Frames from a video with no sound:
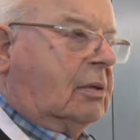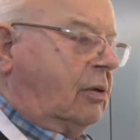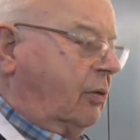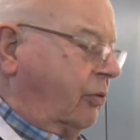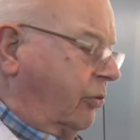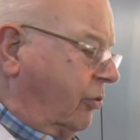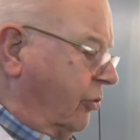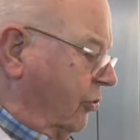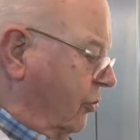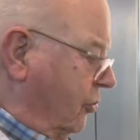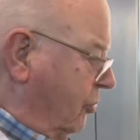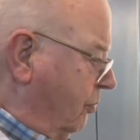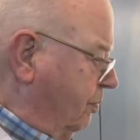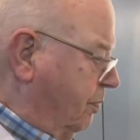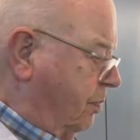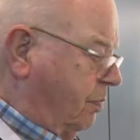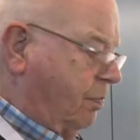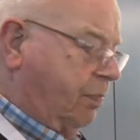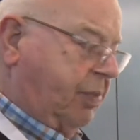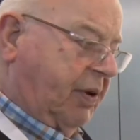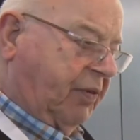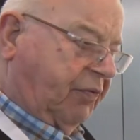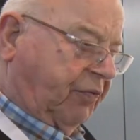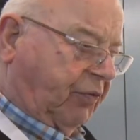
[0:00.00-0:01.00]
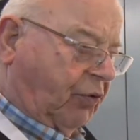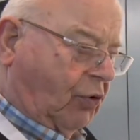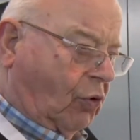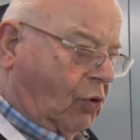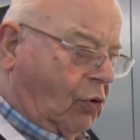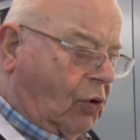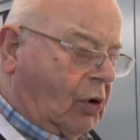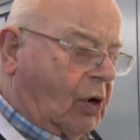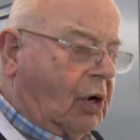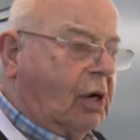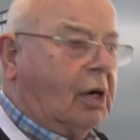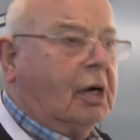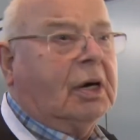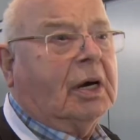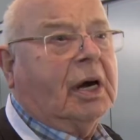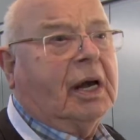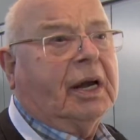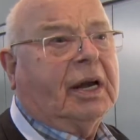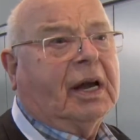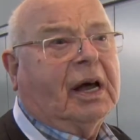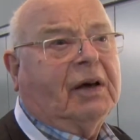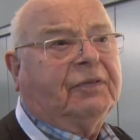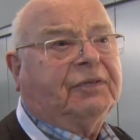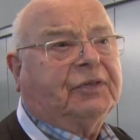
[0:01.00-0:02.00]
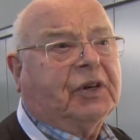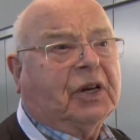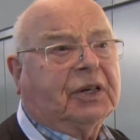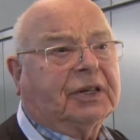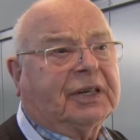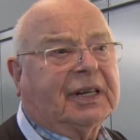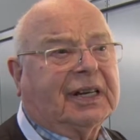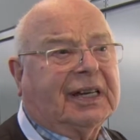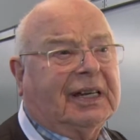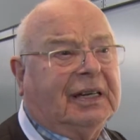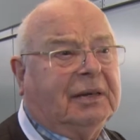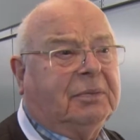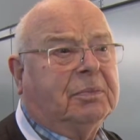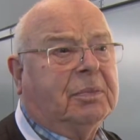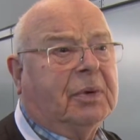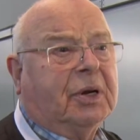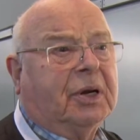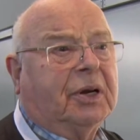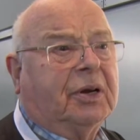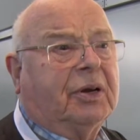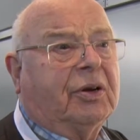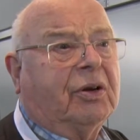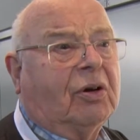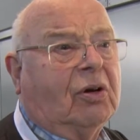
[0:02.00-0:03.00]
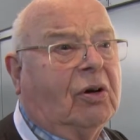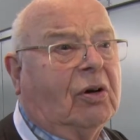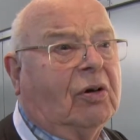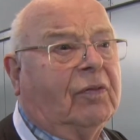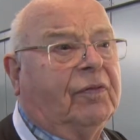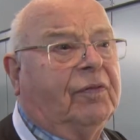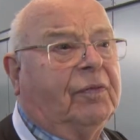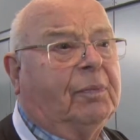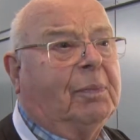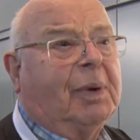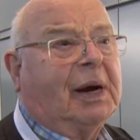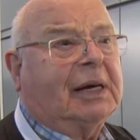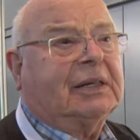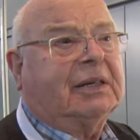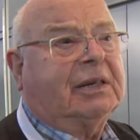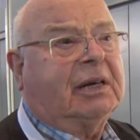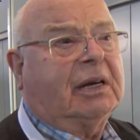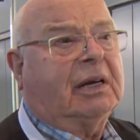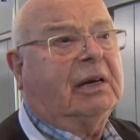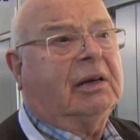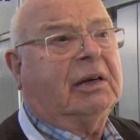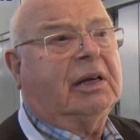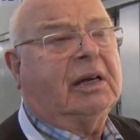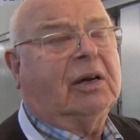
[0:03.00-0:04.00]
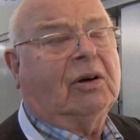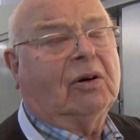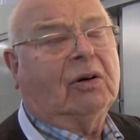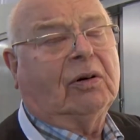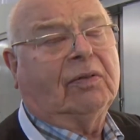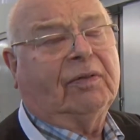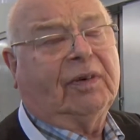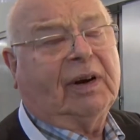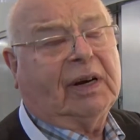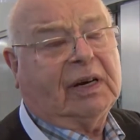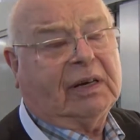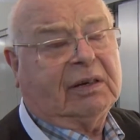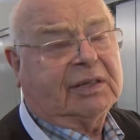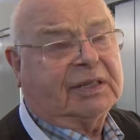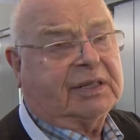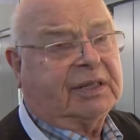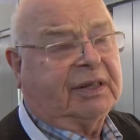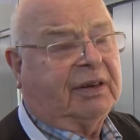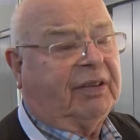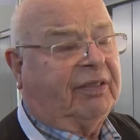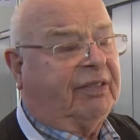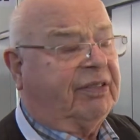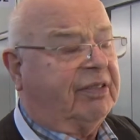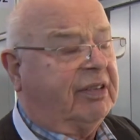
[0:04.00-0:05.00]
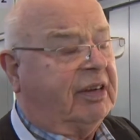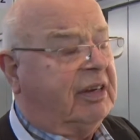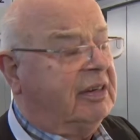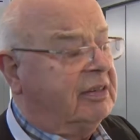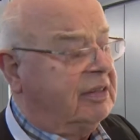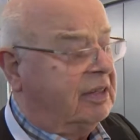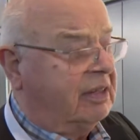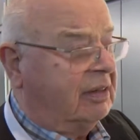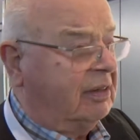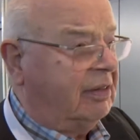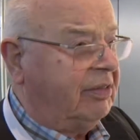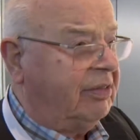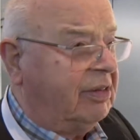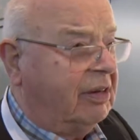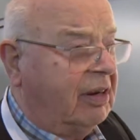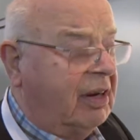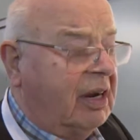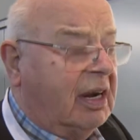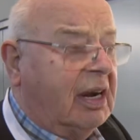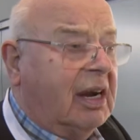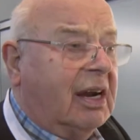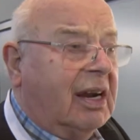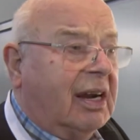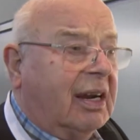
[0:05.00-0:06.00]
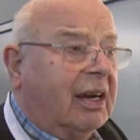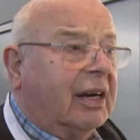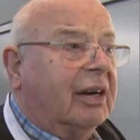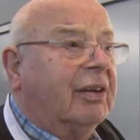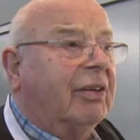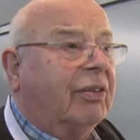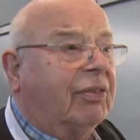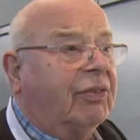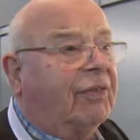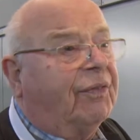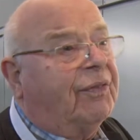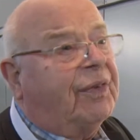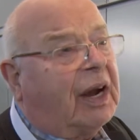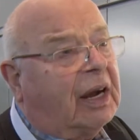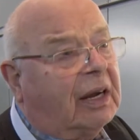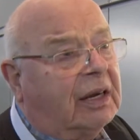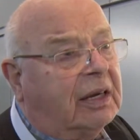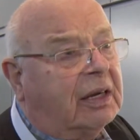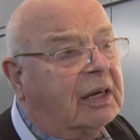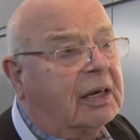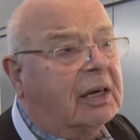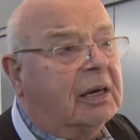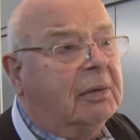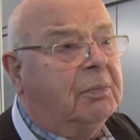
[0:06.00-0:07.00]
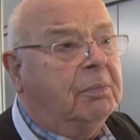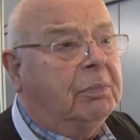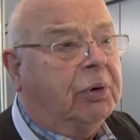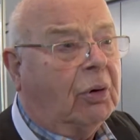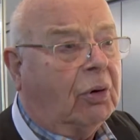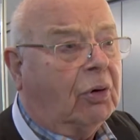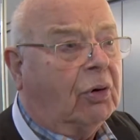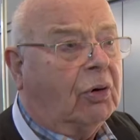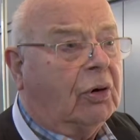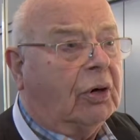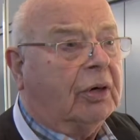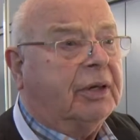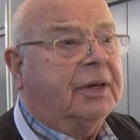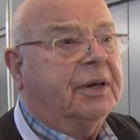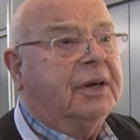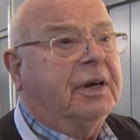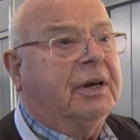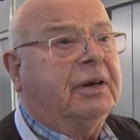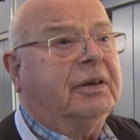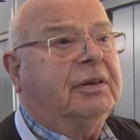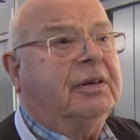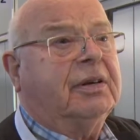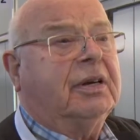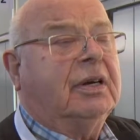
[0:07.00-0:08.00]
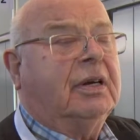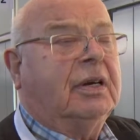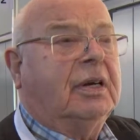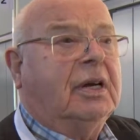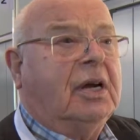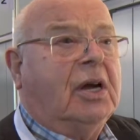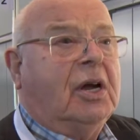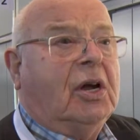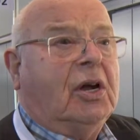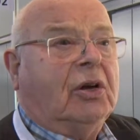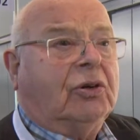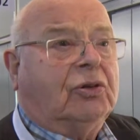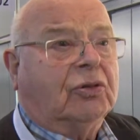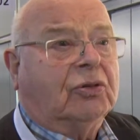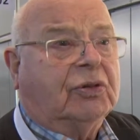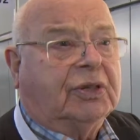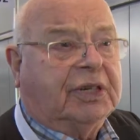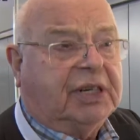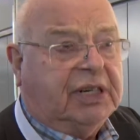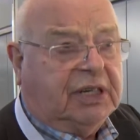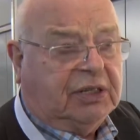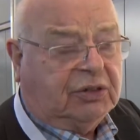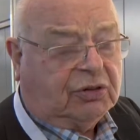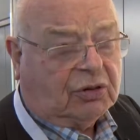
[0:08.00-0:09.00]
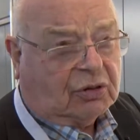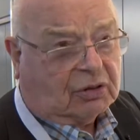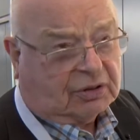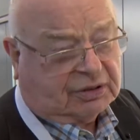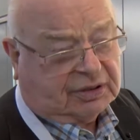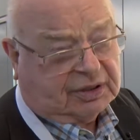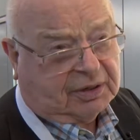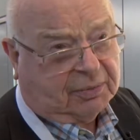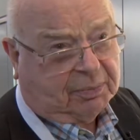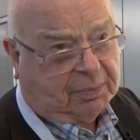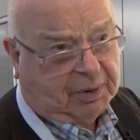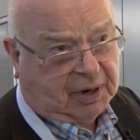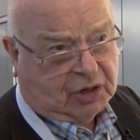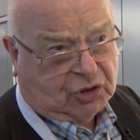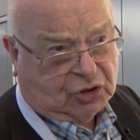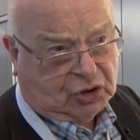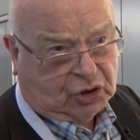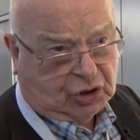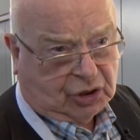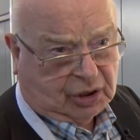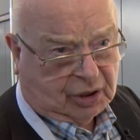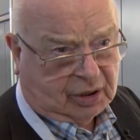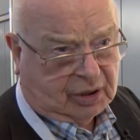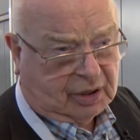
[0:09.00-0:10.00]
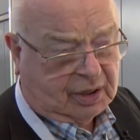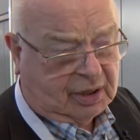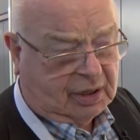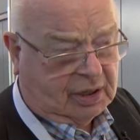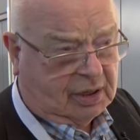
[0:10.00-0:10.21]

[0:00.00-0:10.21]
So before and after treatment of bacteria or virus diseases, it is very important to detox the patient.